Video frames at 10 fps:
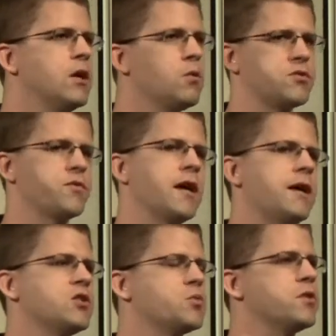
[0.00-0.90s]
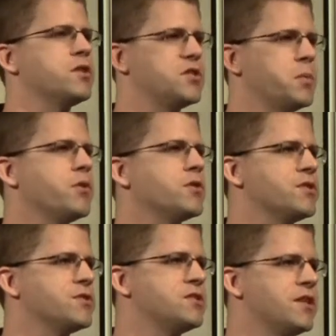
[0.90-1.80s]
which for Colin is pretty simple
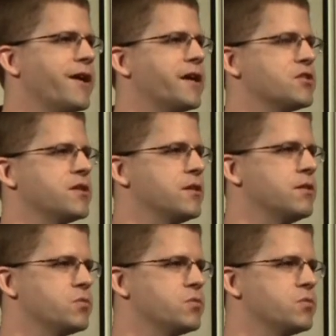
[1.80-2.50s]
since he's not actually.